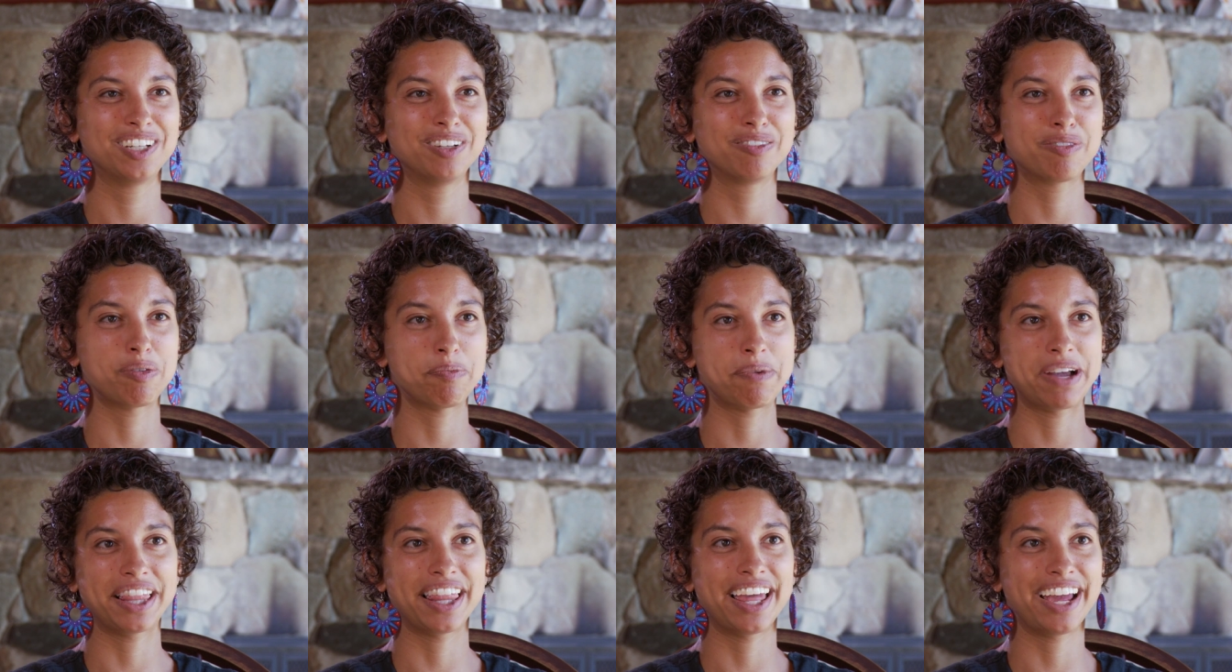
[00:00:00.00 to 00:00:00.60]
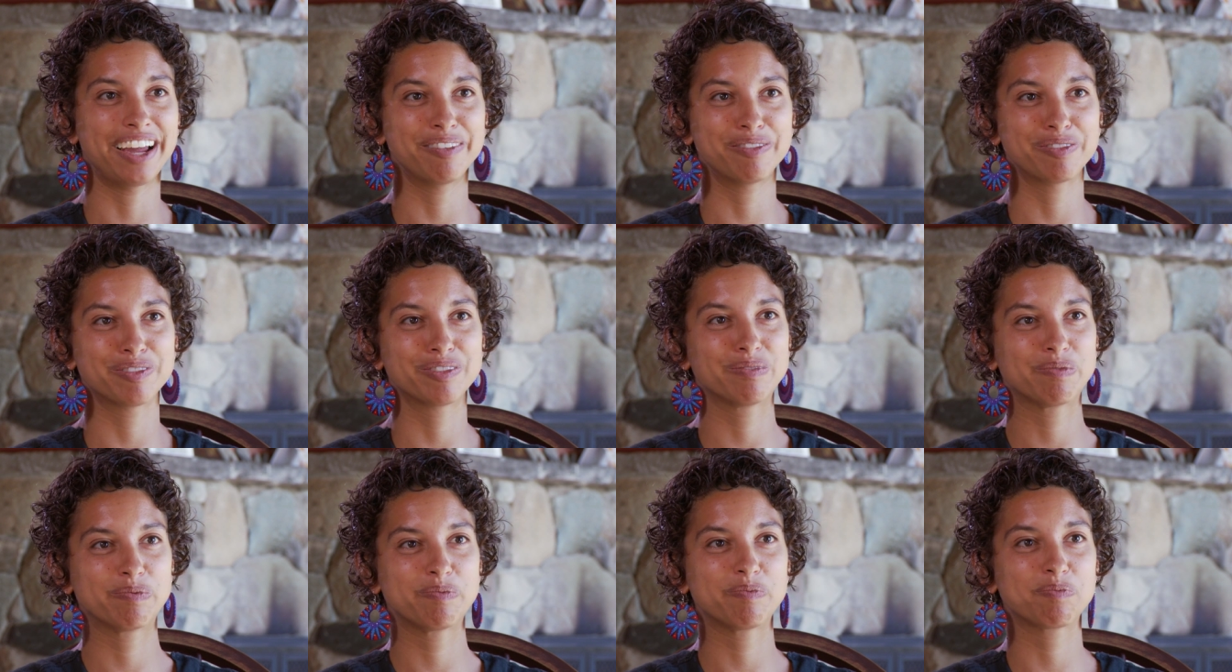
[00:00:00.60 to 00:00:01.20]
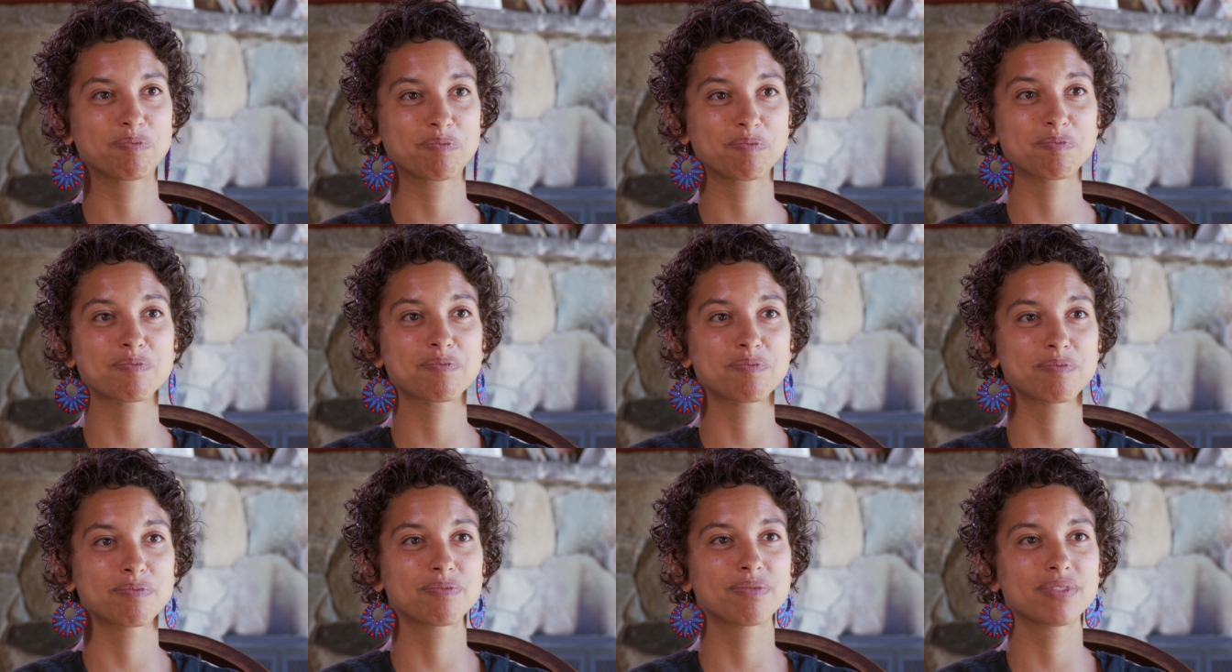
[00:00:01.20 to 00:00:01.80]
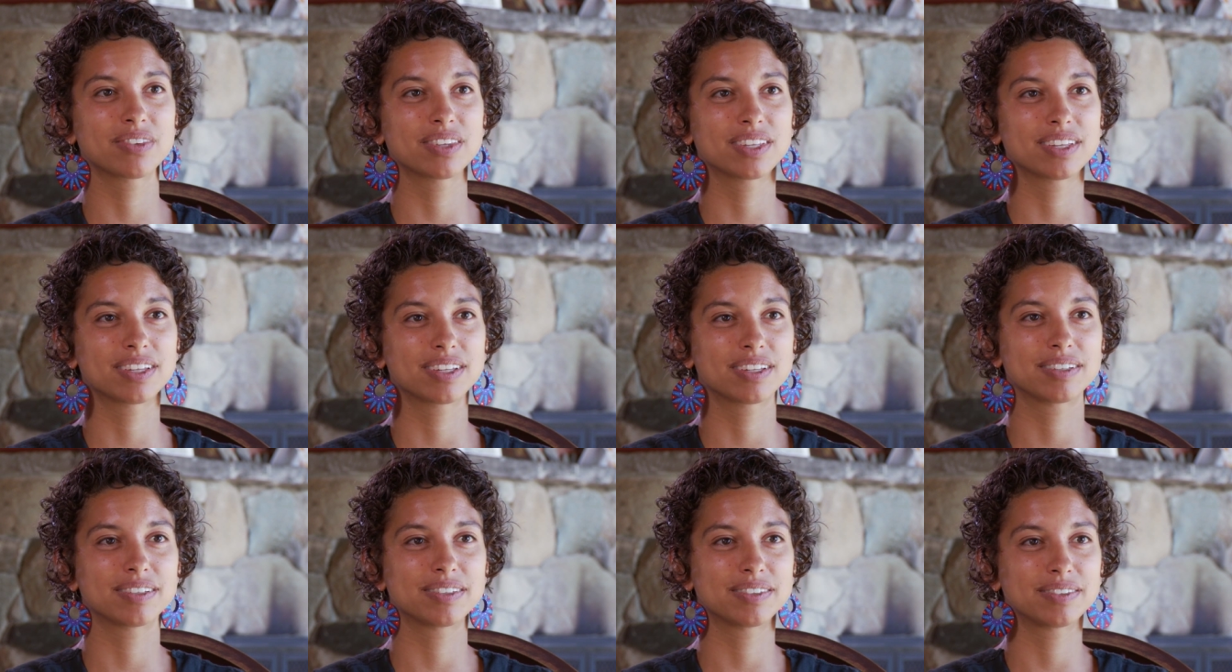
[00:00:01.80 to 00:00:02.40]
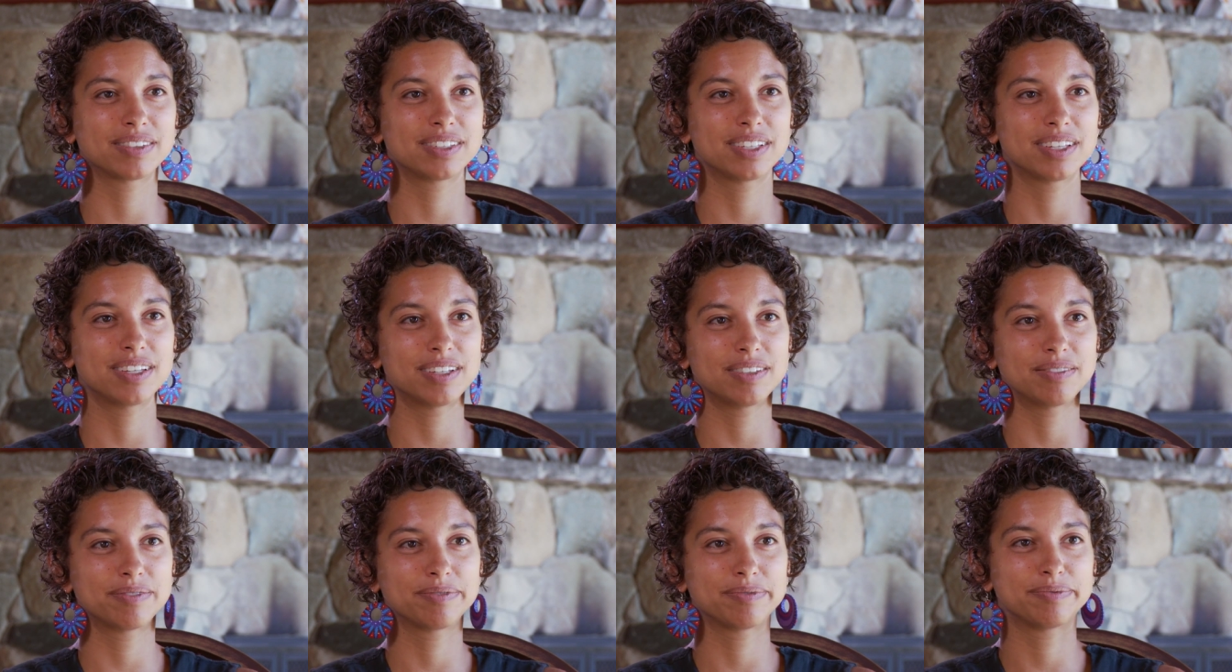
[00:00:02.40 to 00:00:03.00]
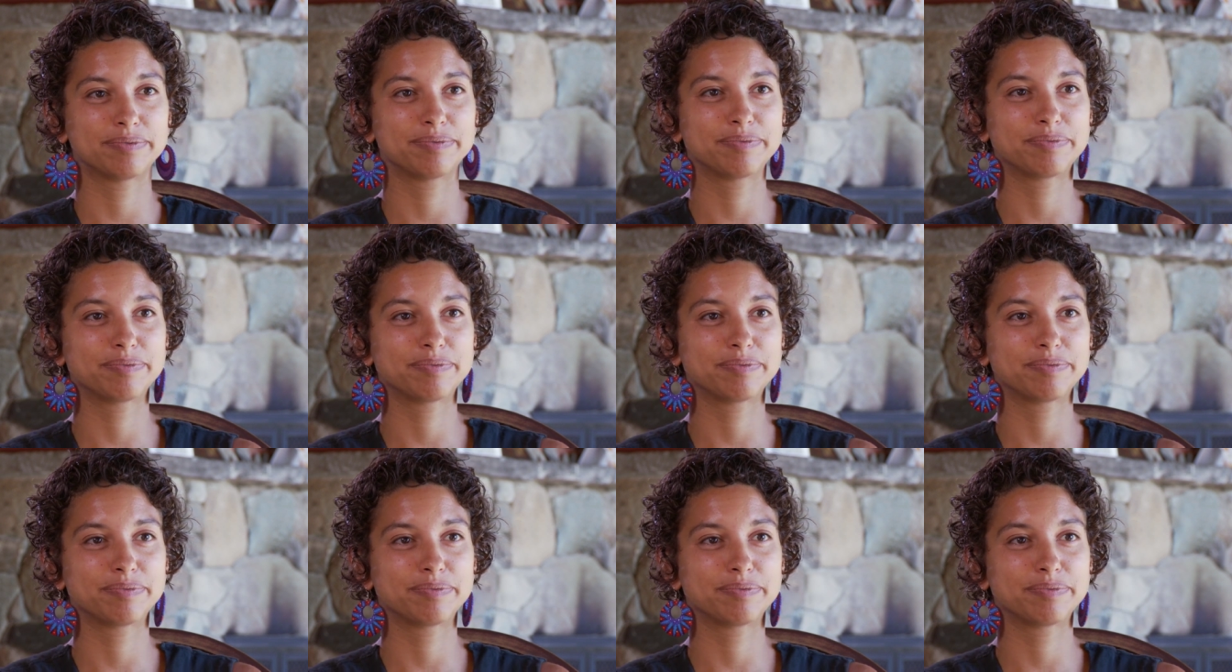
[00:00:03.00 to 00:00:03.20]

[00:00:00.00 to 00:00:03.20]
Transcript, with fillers: for my life. Round in the space. So I'm going to